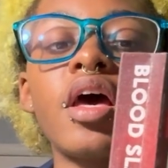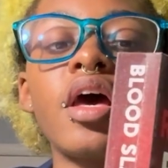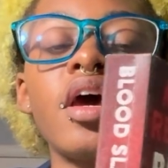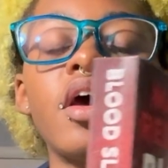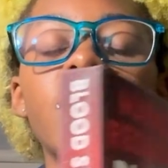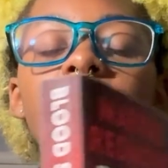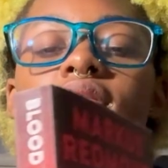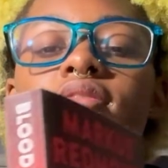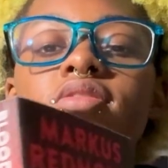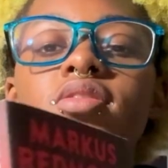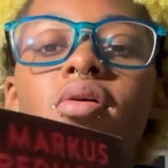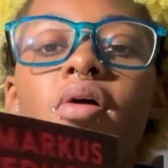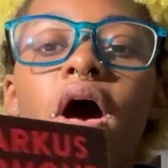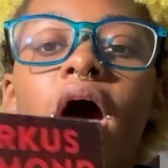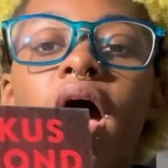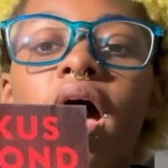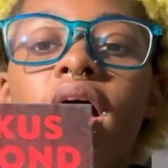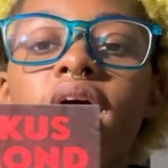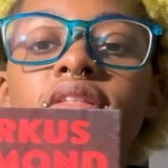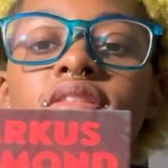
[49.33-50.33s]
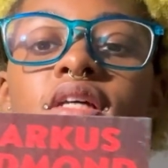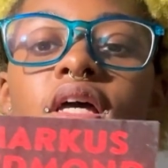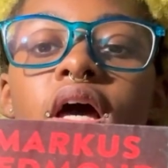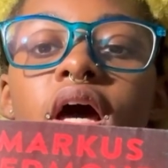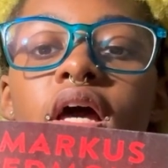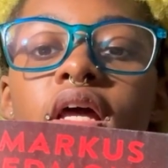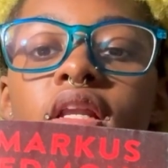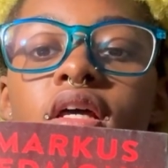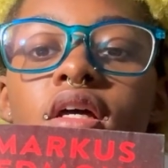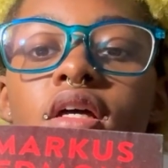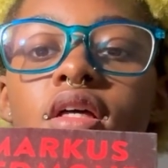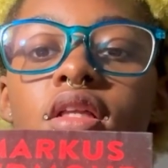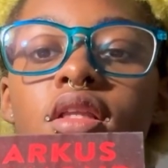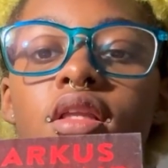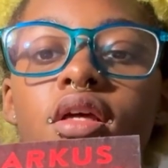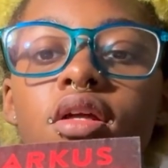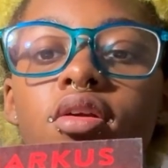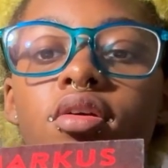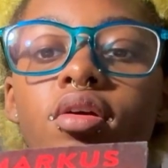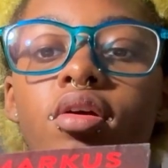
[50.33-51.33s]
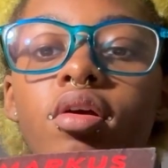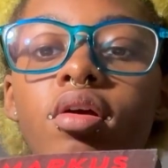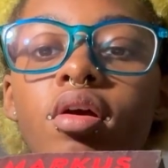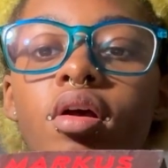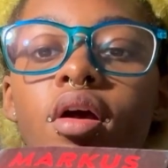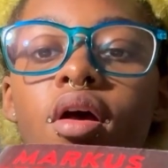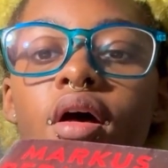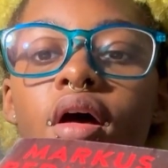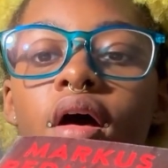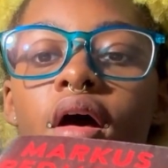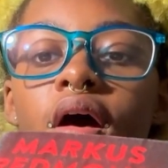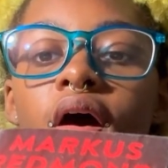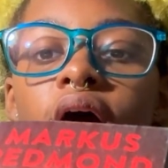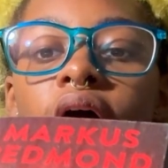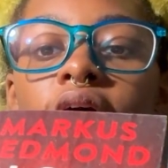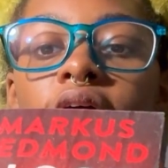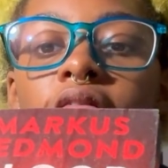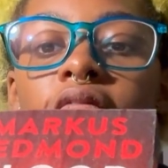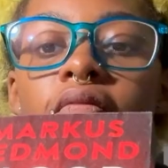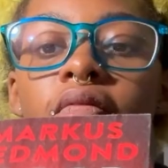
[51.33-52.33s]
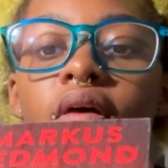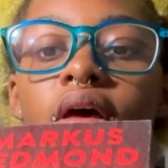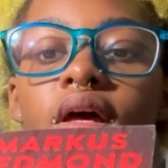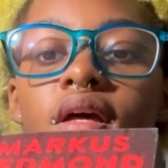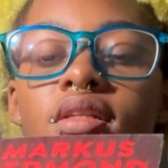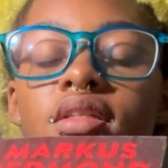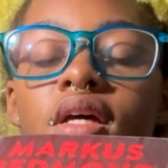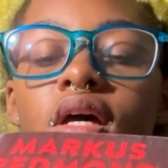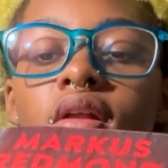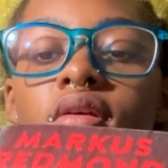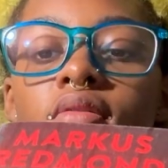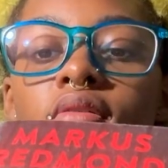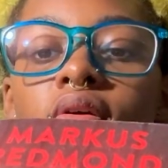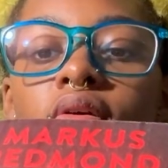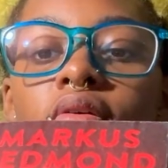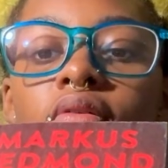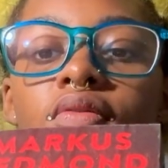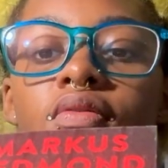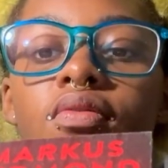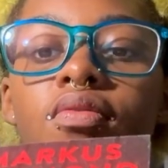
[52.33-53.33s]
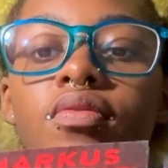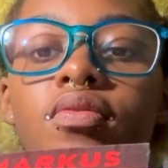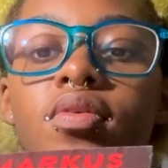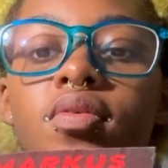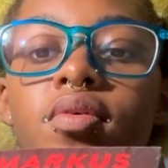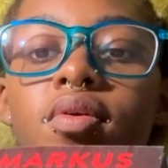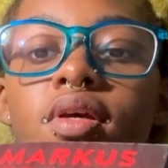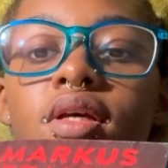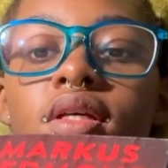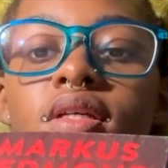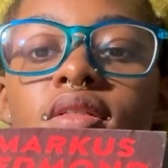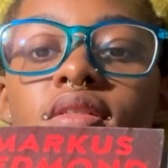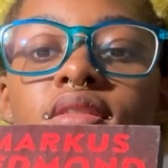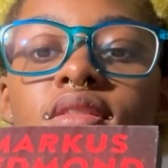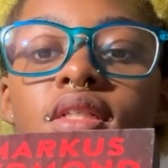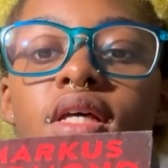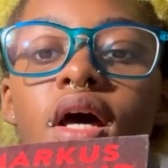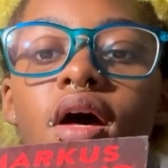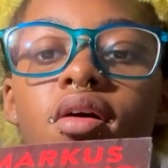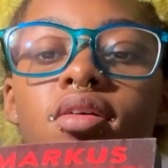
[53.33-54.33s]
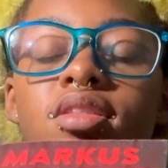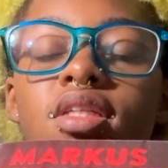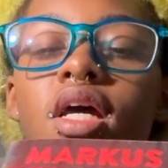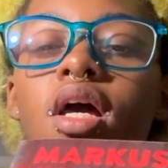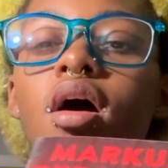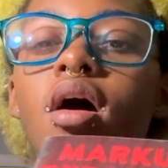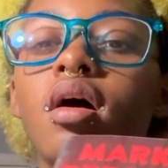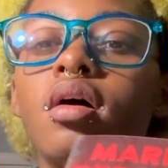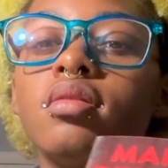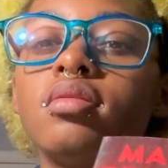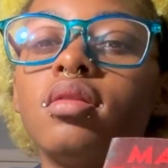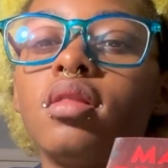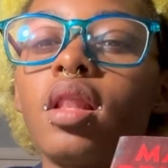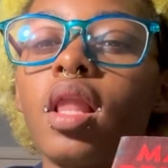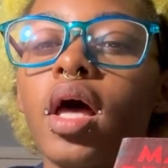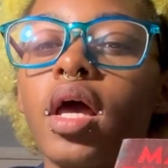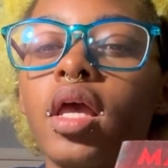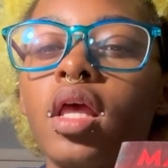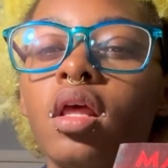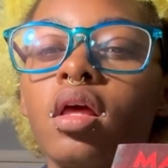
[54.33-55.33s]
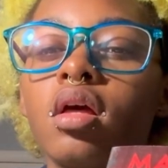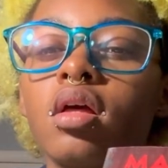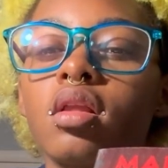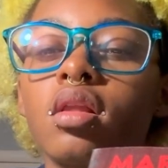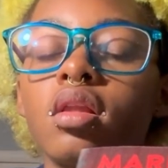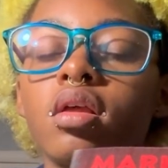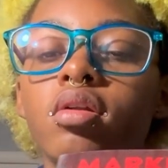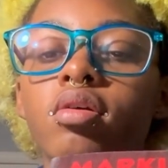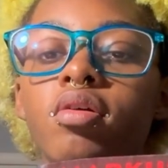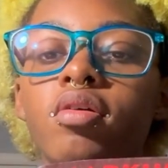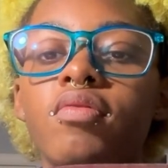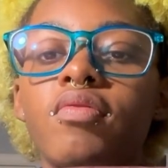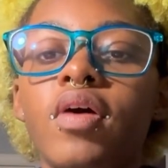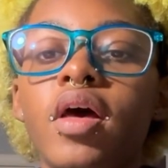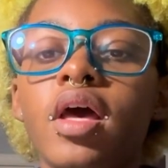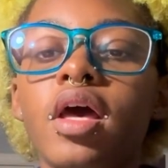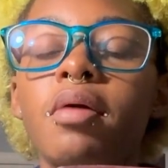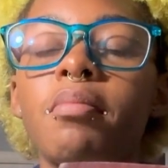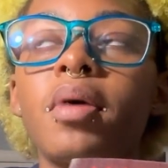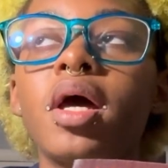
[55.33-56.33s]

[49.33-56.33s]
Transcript: It also has a kind of glitter effect. I don't know if you can tell. It's like a light glitter effect.